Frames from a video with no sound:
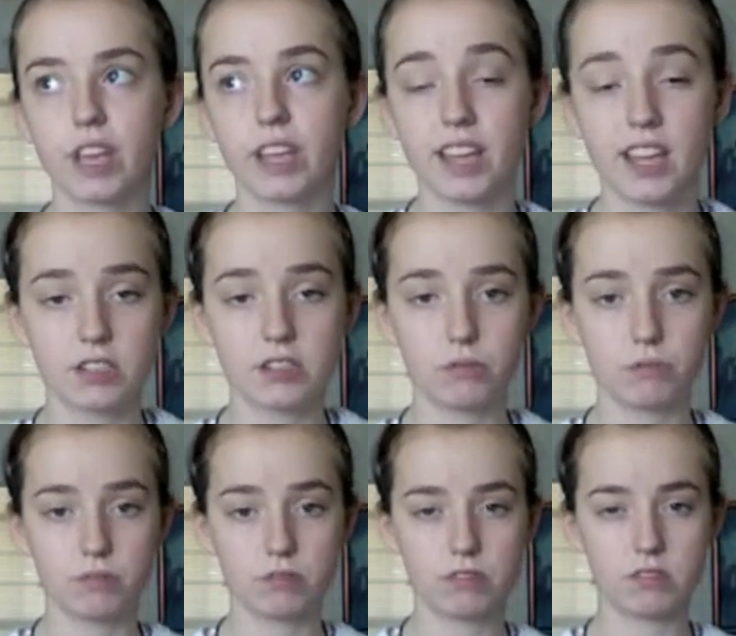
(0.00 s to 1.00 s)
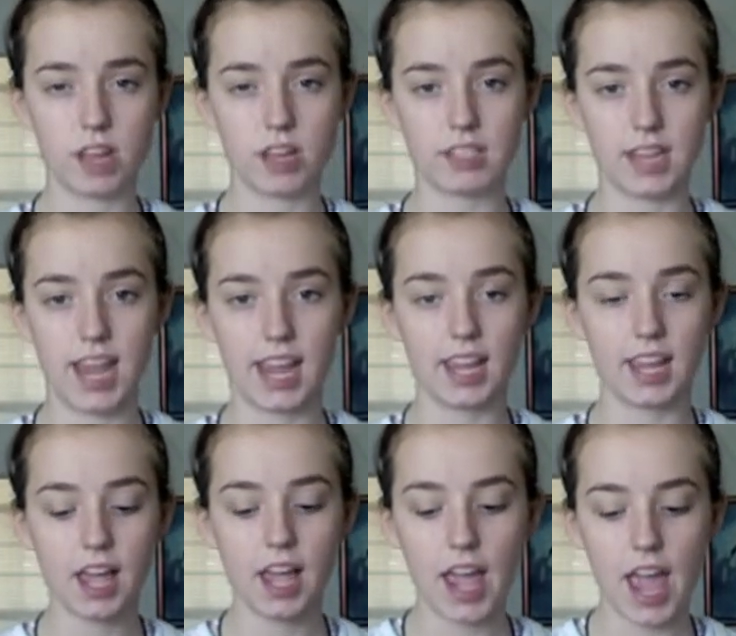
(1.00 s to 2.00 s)
last Sunday,
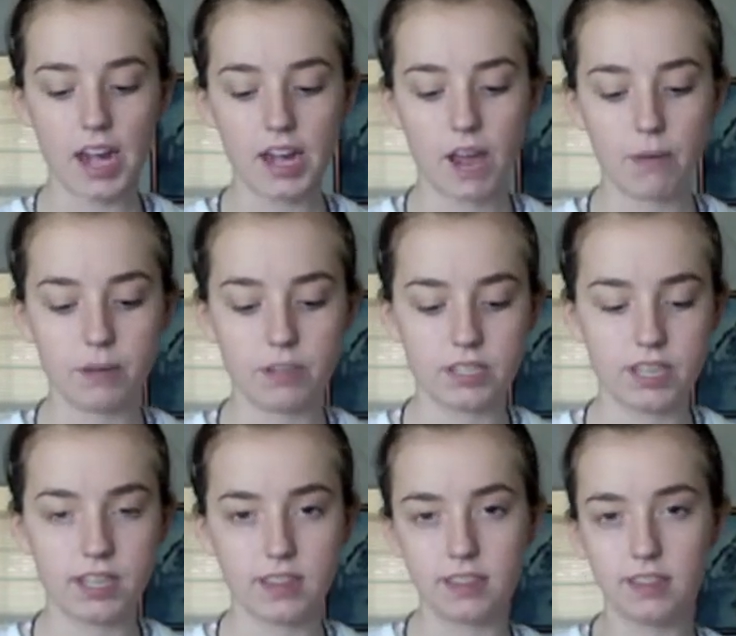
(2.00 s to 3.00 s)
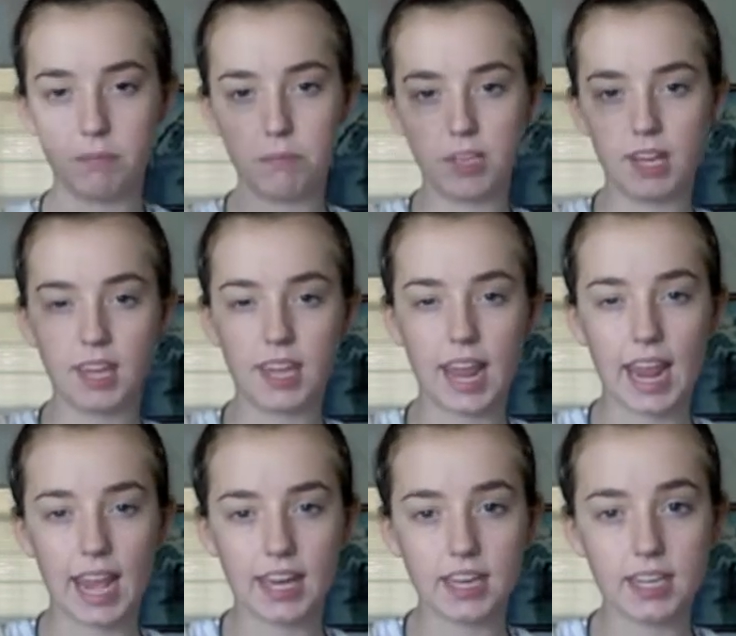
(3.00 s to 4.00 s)
and I want to get the mini
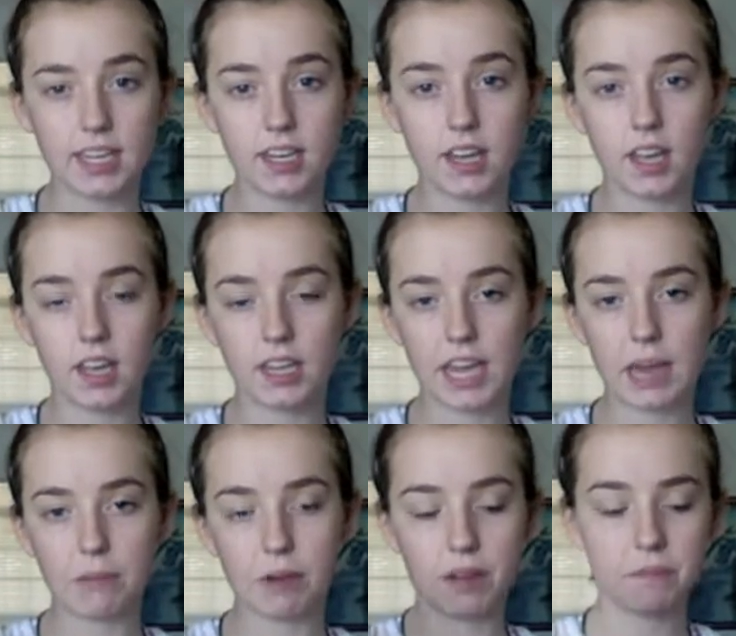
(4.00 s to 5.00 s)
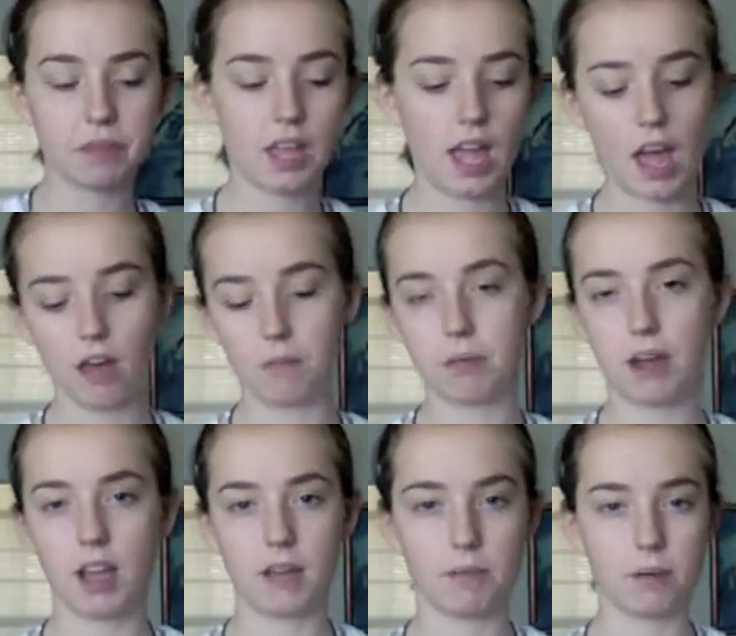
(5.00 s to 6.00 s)
Canon camera. I'll
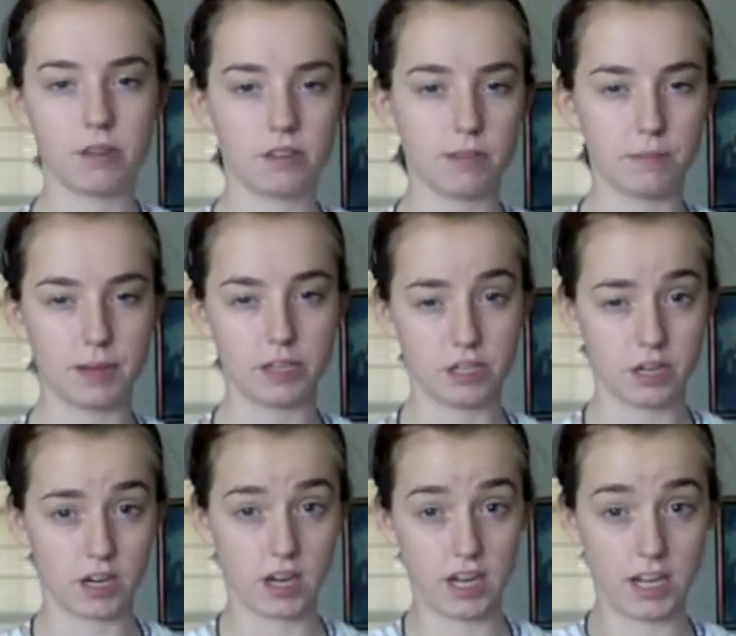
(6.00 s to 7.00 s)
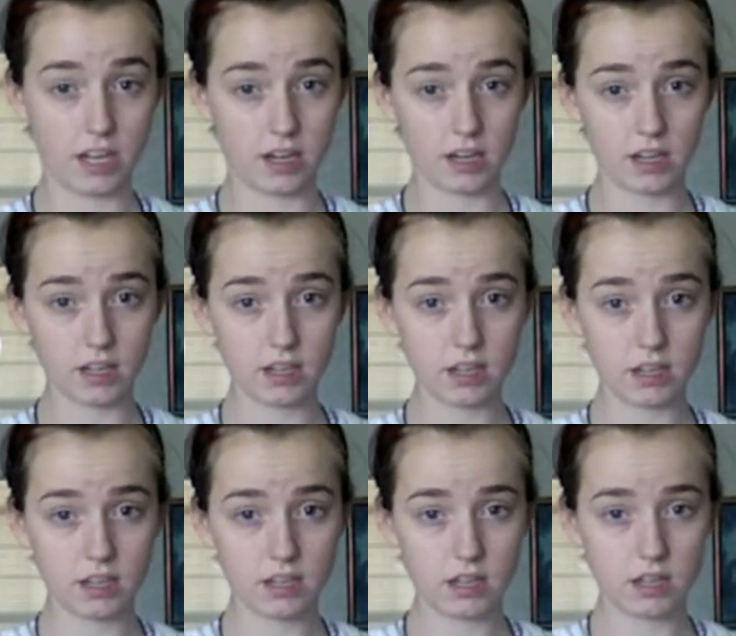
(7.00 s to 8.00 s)
probably post a picture here
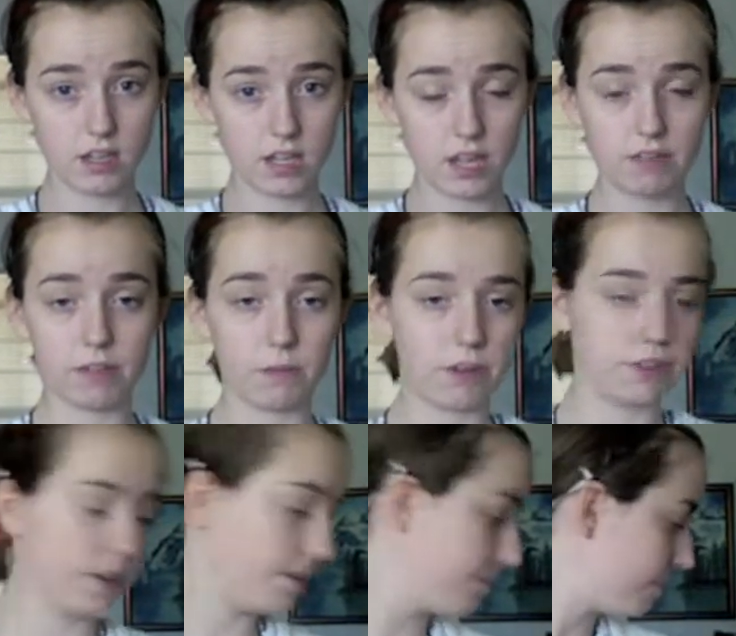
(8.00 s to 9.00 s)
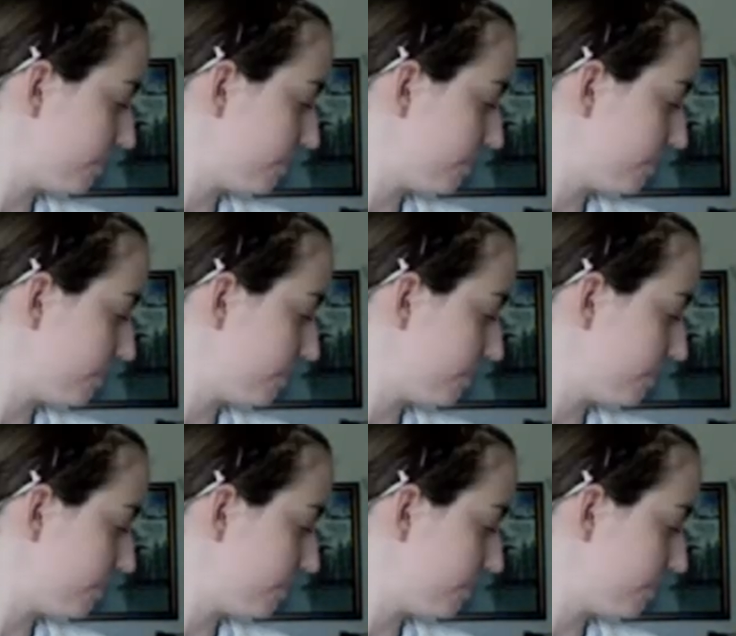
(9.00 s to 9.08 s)
if you're wondering.